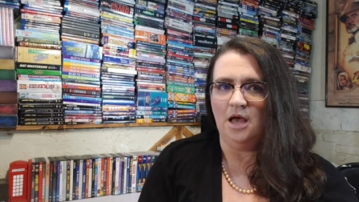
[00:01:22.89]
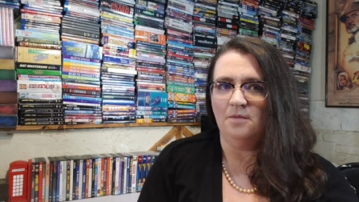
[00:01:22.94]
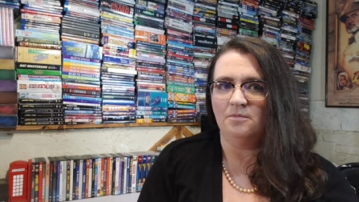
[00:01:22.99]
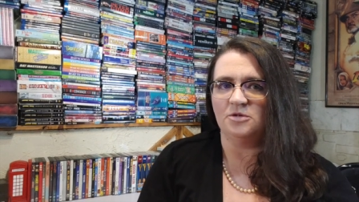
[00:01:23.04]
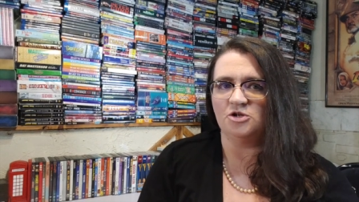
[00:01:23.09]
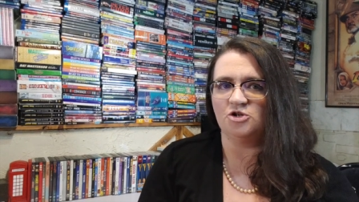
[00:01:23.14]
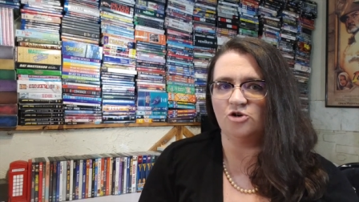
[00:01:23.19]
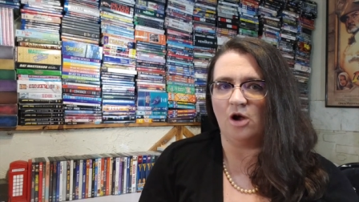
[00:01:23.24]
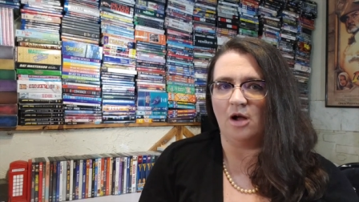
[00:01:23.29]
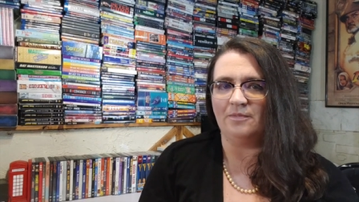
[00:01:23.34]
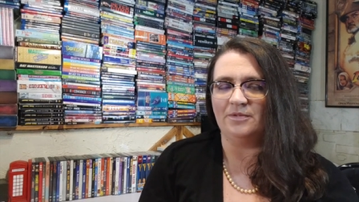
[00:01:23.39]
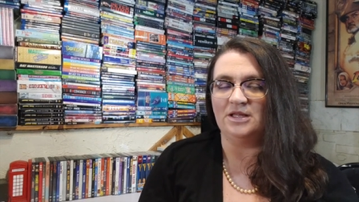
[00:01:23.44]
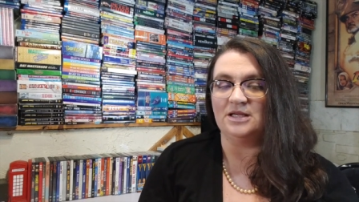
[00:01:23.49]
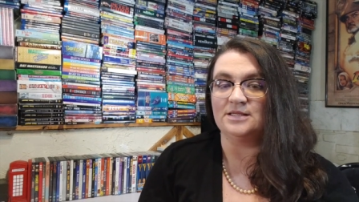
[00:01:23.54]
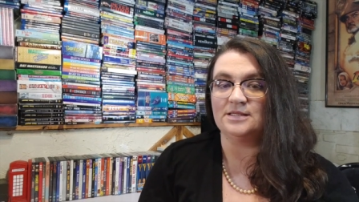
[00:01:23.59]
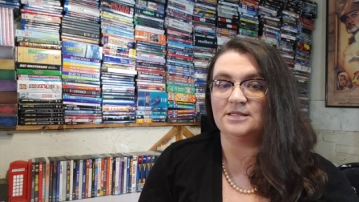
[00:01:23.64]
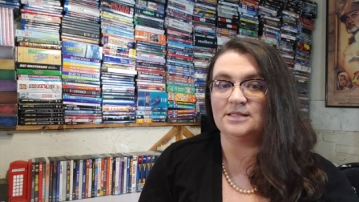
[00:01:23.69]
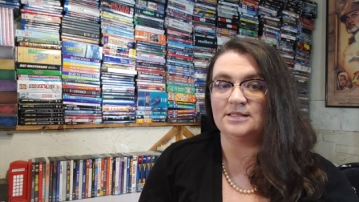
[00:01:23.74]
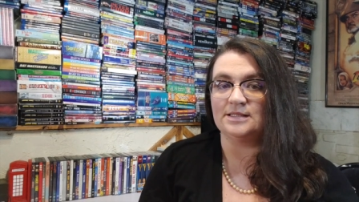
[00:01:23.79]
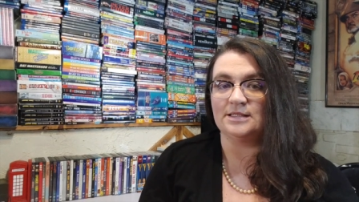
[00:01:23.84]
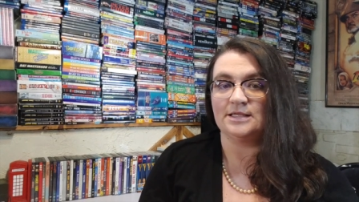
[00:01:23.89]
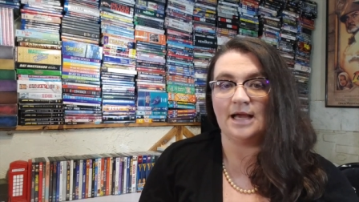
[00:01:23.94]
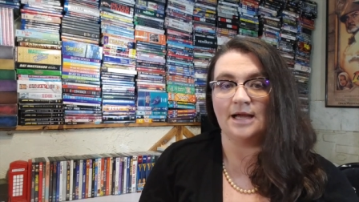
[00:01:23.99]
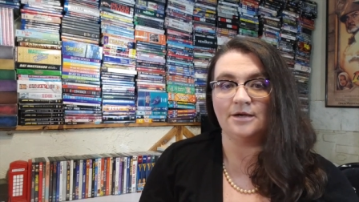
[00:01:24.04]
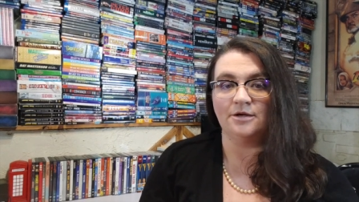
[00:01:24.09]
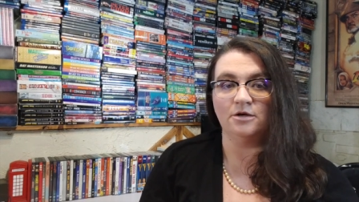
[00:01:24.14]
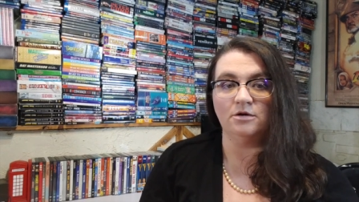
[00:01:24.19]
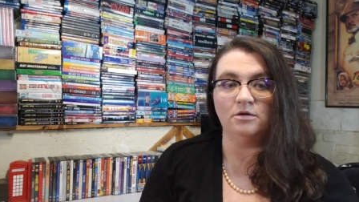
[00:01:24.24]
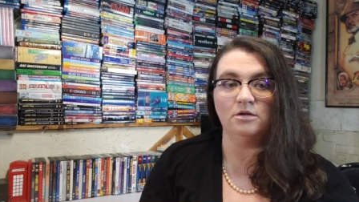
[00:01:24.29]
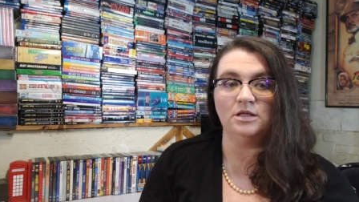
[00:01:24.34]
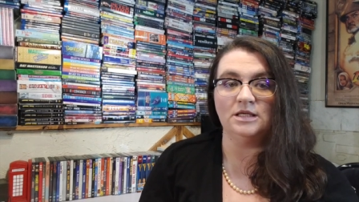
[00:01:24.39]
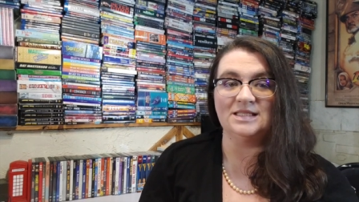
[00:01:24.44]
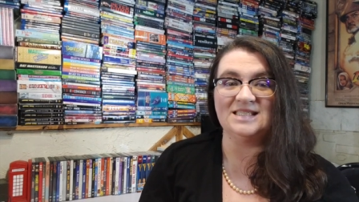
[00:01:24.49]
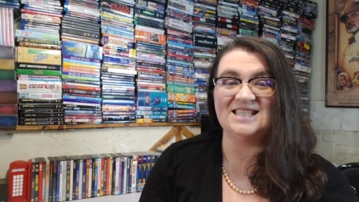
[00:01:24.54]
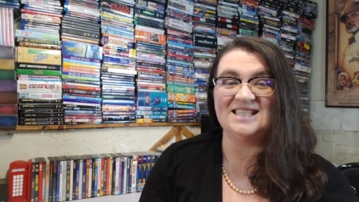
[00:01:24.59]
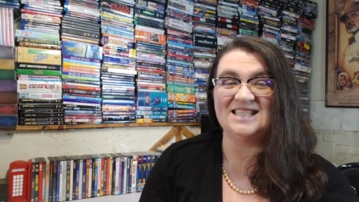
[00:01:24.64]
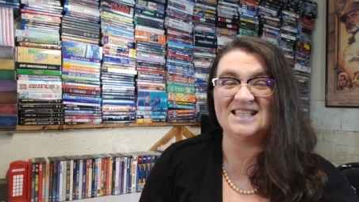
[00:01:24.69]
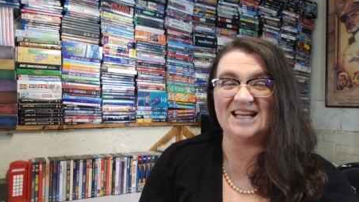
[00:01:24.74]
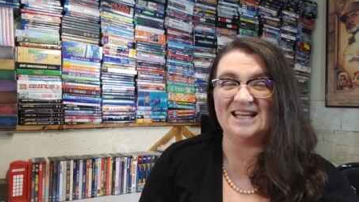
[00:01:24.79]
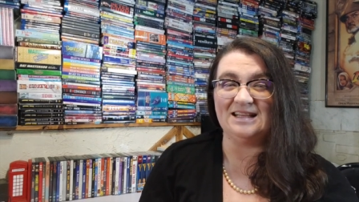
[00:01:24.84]
Metropolis is a technical and
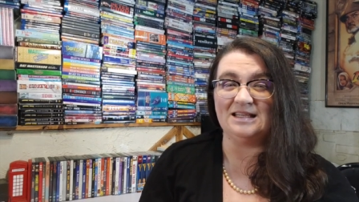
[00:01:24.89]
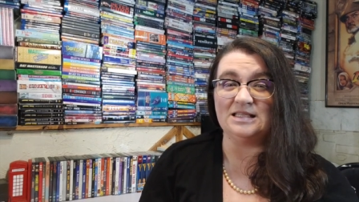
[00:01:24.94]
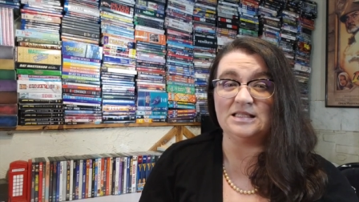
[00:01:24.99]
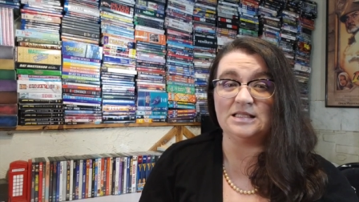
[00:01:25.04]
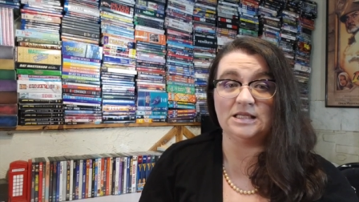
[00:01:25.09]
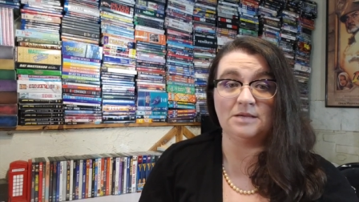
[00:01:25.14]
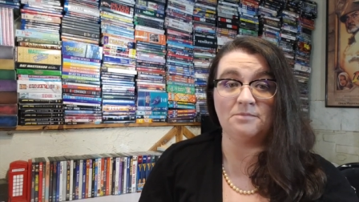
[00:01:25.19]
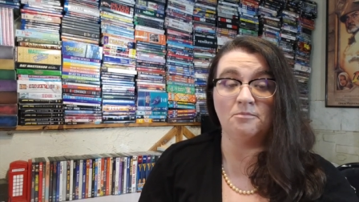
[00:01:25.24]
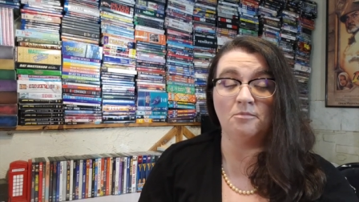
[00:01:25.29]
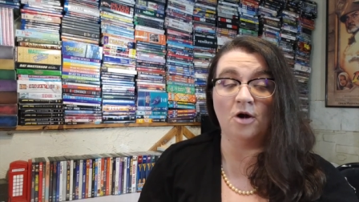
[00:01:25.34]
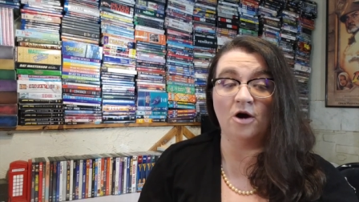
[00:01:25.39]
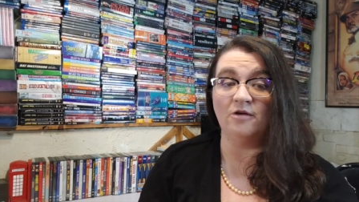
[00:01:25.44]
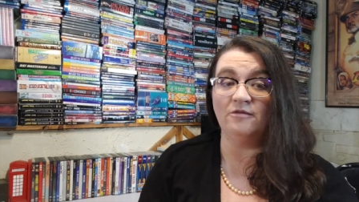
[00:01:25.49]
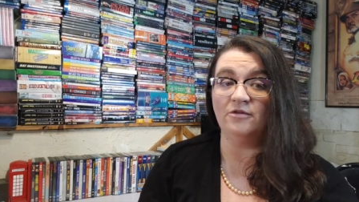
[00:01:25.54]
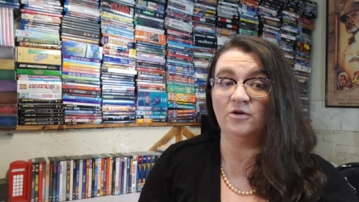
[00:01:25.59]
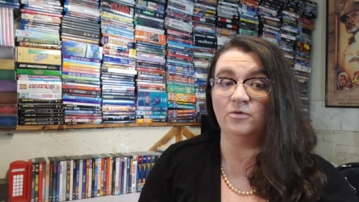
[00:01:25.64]
stylistic marvel